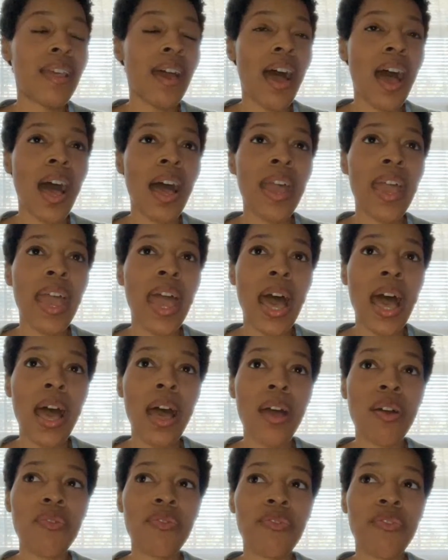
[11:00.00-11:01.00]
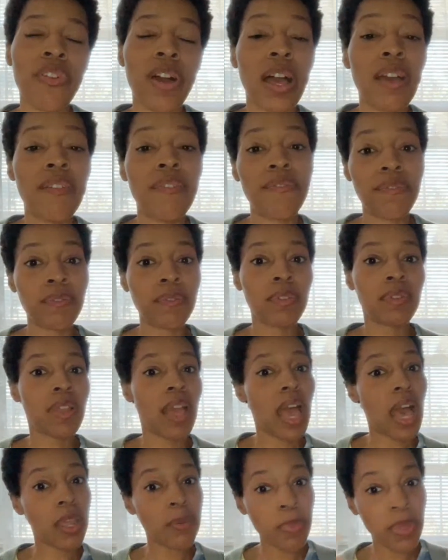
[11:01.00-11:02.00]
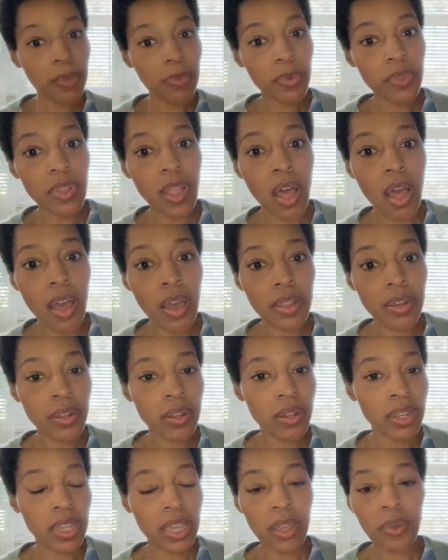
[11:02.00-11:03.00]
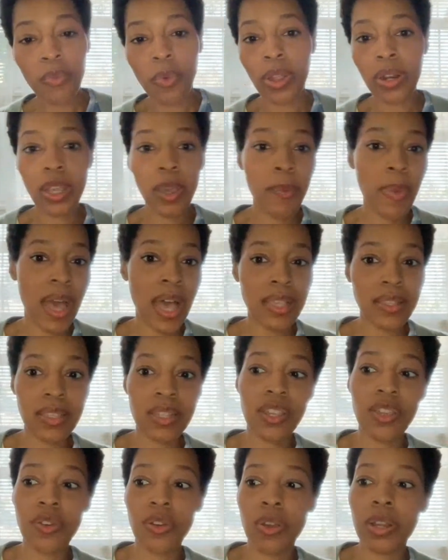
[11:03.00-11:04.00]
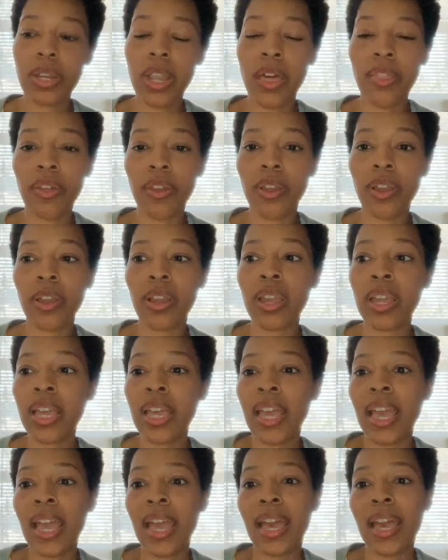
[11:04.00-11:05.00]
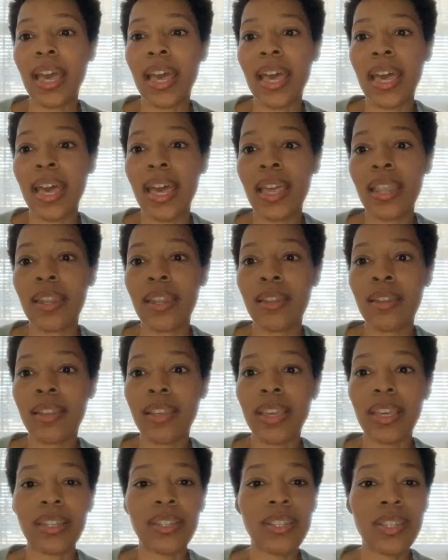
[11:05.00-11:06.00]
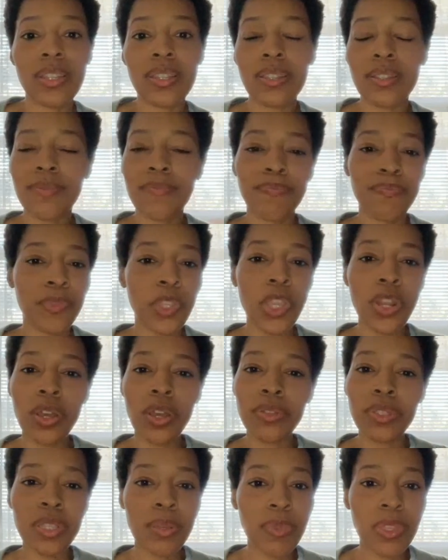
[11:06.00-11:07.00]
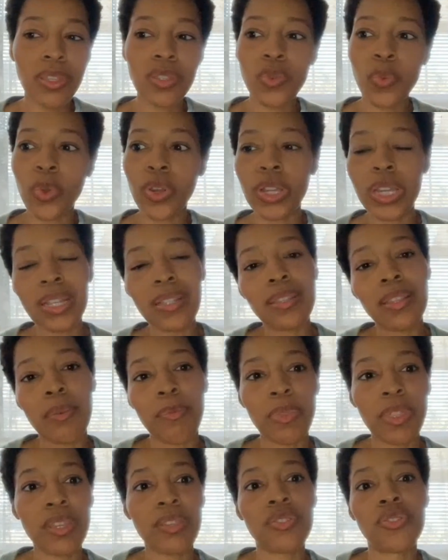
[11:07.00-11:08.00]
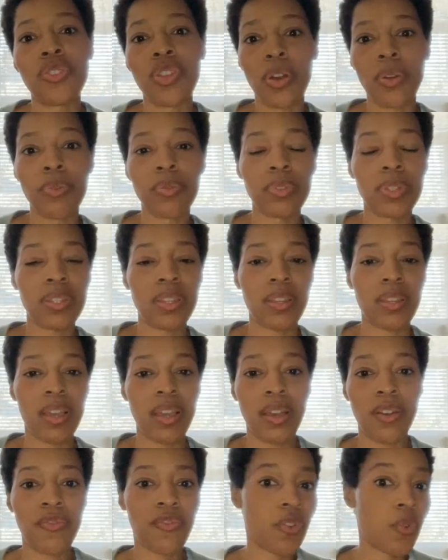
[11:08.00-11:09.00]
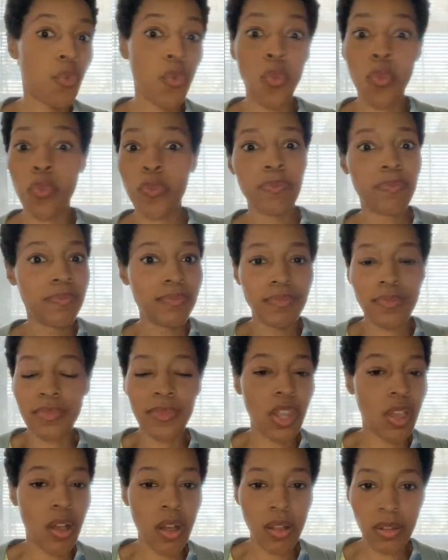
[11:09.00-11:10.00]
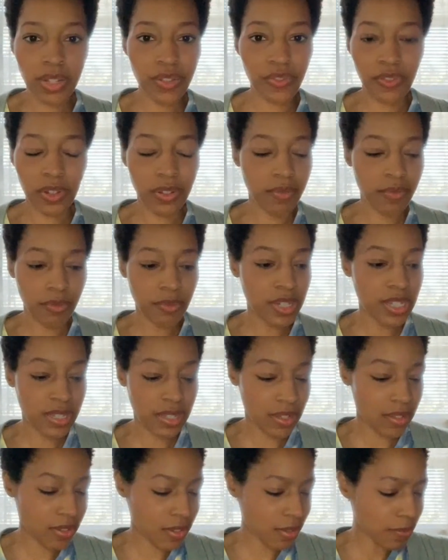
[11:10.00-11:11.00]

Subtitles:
I've had people on in one capacity or another, and it just, some things work and some things don't, for all different reasons.